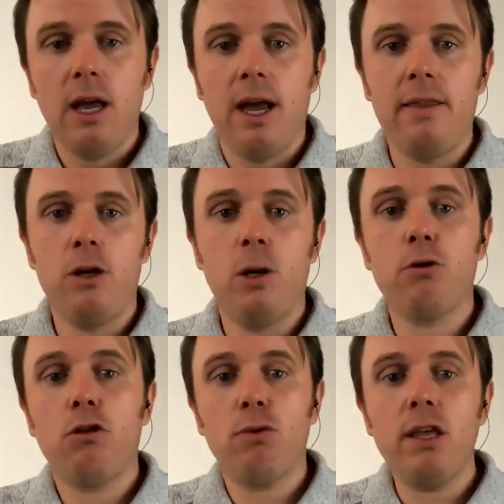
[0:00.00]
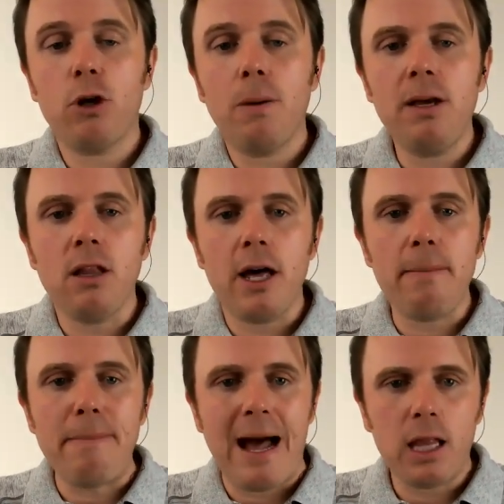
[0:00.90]
And then number three, there could be a lot of
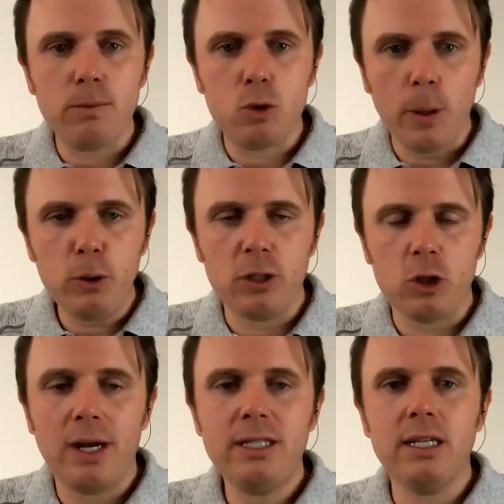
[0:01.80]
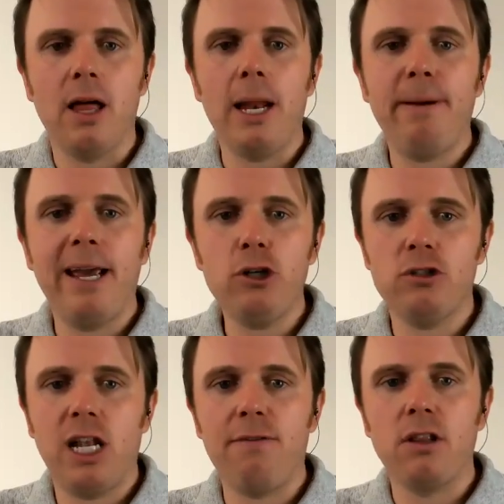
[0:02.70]
malabsorption. So I see a lot of patients
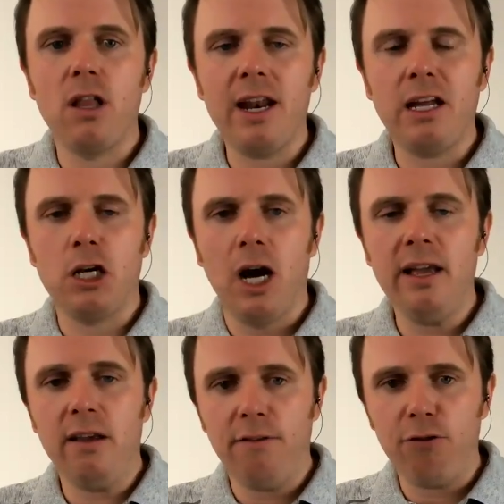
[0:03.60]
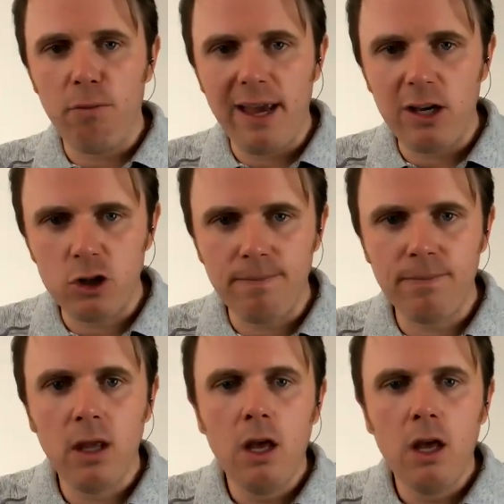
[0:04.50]
that have a lot of gut inflammation.